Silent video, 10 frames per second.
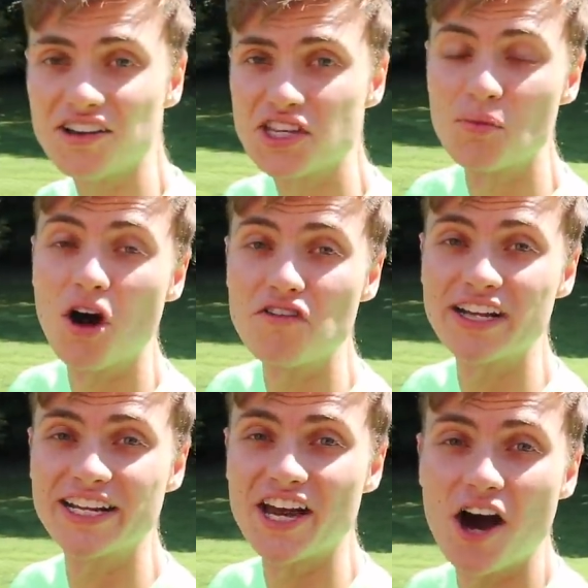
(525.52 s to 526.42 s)
Awesome, we're all
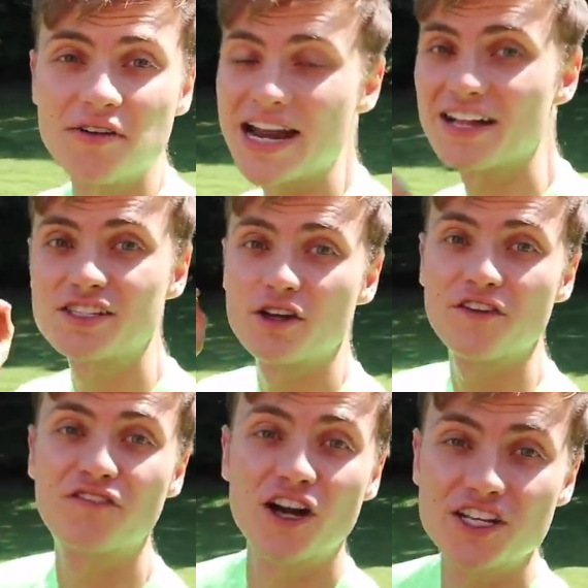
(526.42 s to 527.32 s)
ready to go. Now let's go to
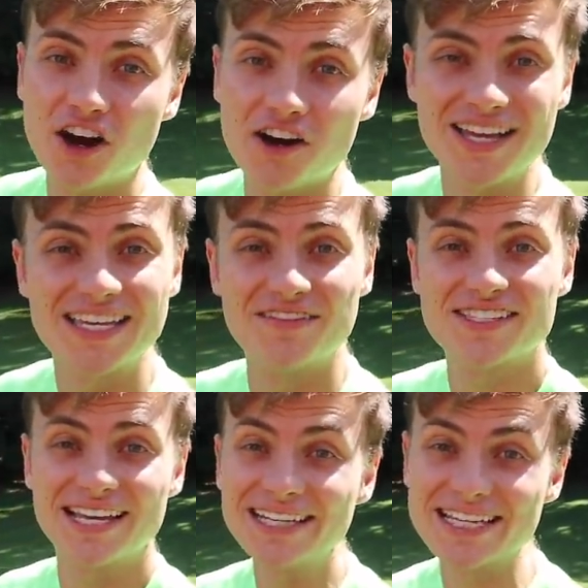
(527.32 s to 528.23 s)
the front yard and give
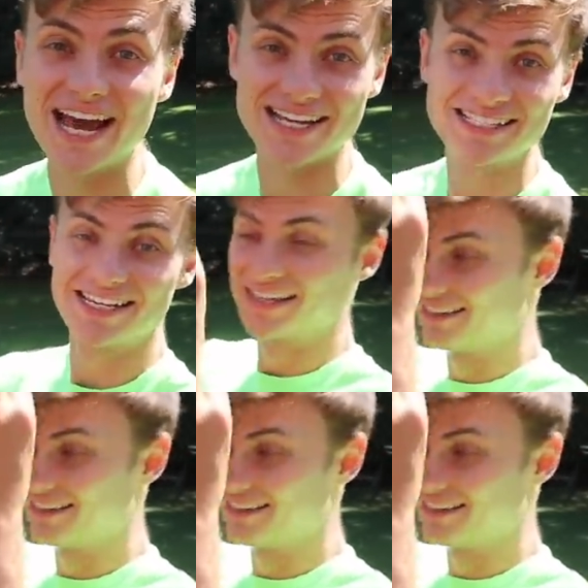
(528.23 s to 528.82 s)
this thing a test.